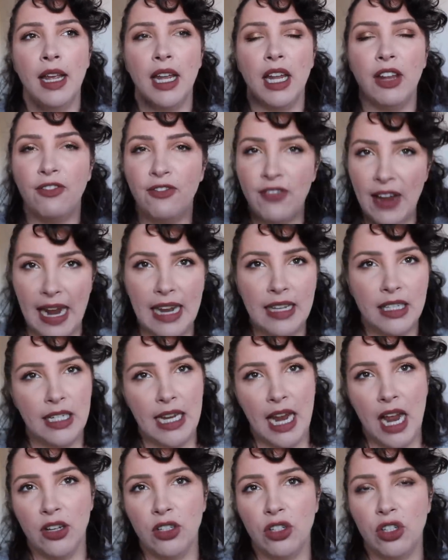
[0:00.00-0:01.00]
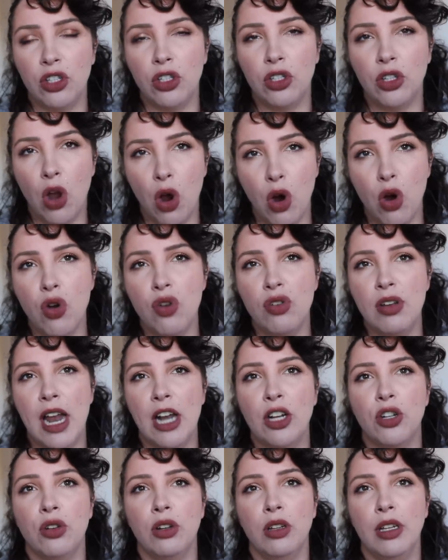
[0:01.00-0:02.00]
it fades down so
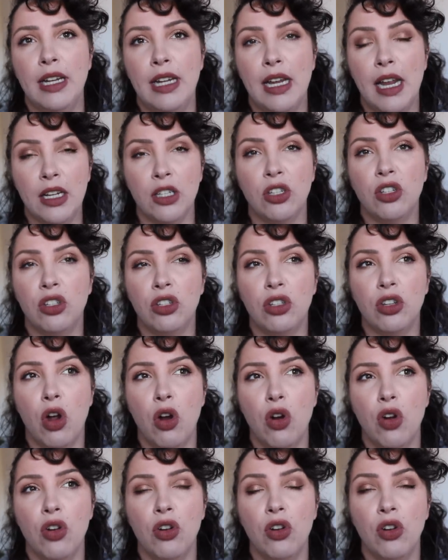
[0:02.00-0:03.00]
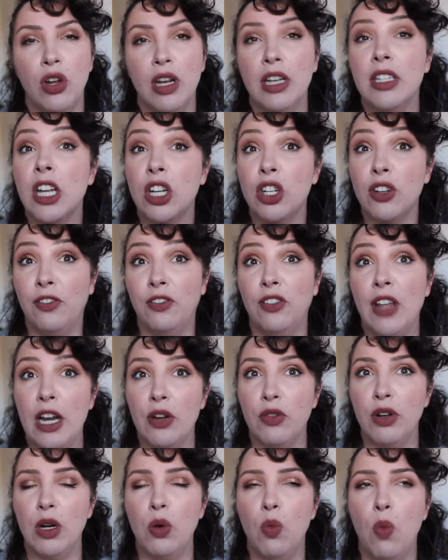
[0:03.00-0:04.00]
naturally and so in such a
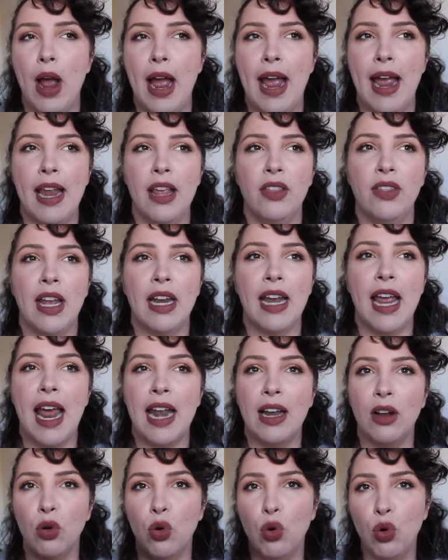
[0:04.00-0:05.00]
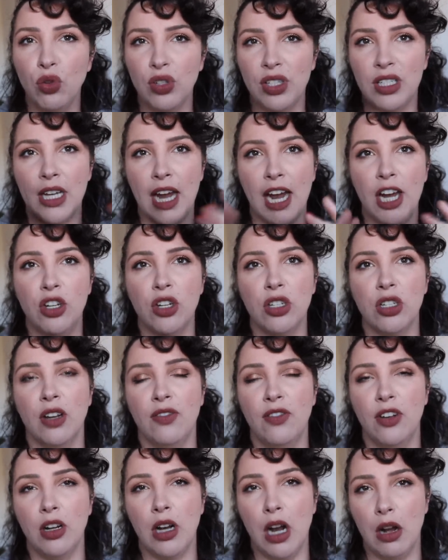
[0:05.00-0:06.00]
flattering way that at all stages
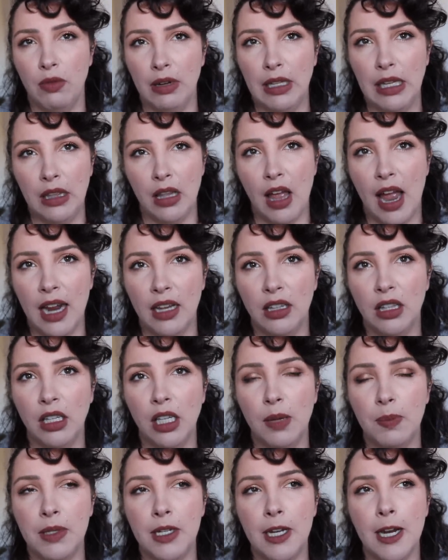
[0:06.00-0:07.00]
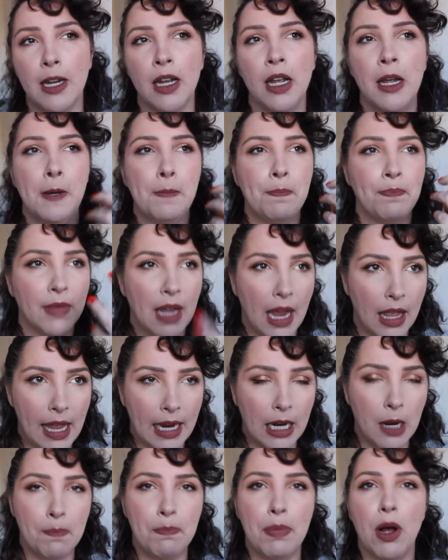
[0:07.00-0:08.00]
of it, I really like the lipstick. I
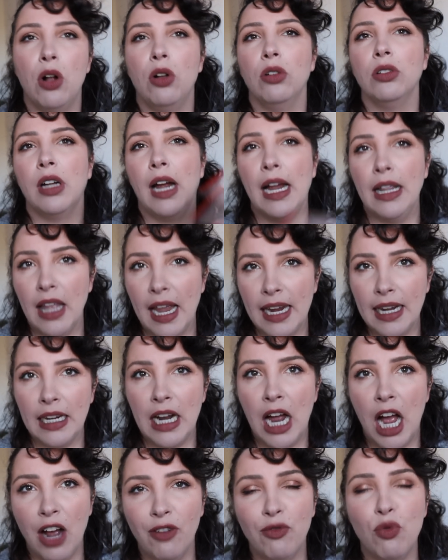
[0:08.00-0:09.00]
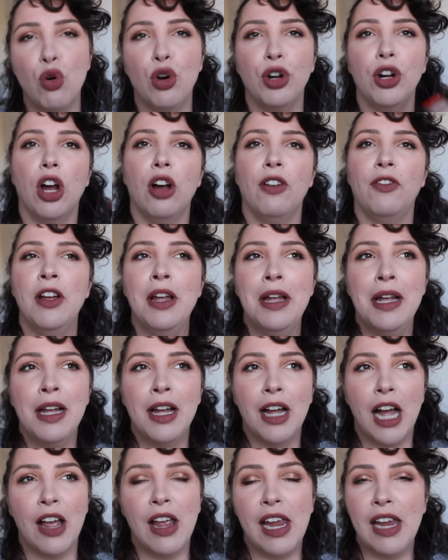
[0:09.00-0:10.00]
like it bold. I like it half worn off.
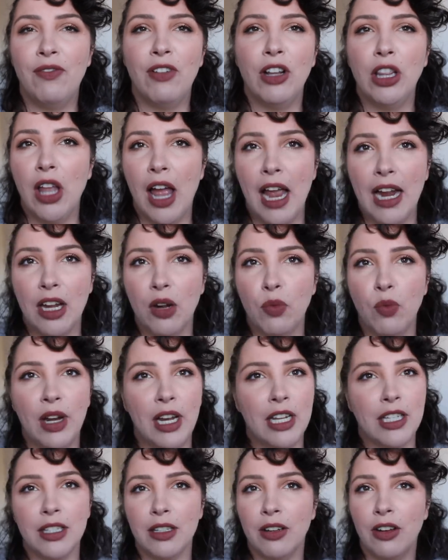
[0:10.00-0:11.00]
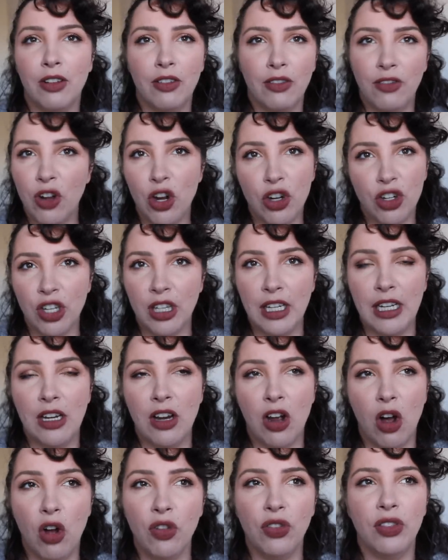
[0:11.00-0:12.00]
I even like it when it's
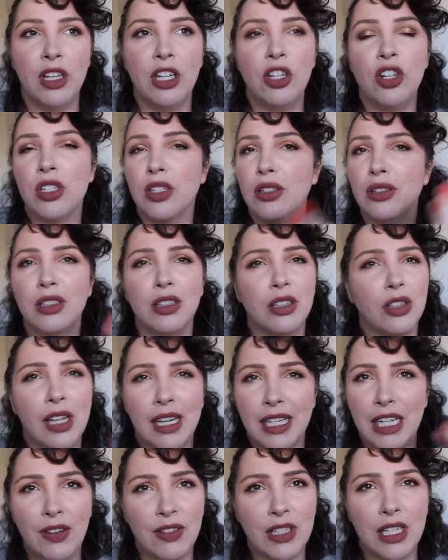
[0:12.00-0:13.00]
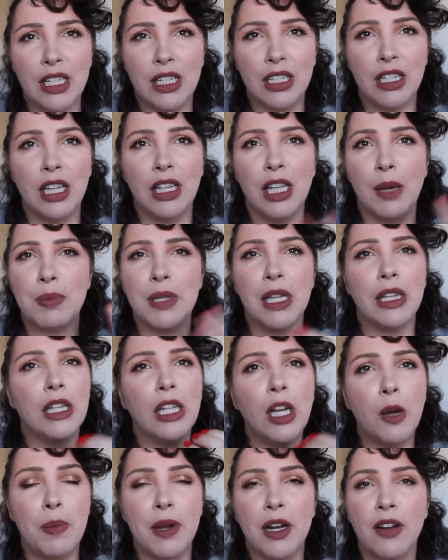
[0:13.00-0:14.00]
virtually on. It just gives the lips a
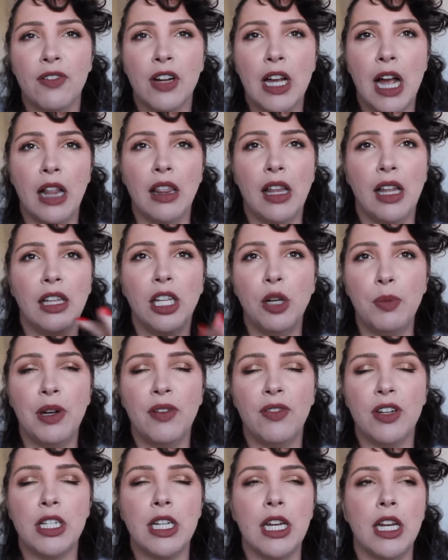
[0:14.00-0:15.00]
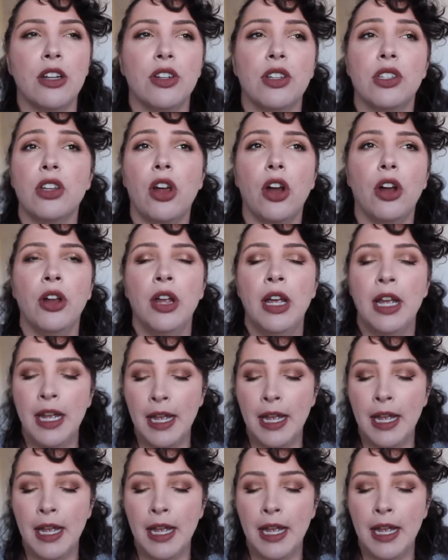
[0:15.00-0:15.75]
little bit of color, a little bit of a tint. So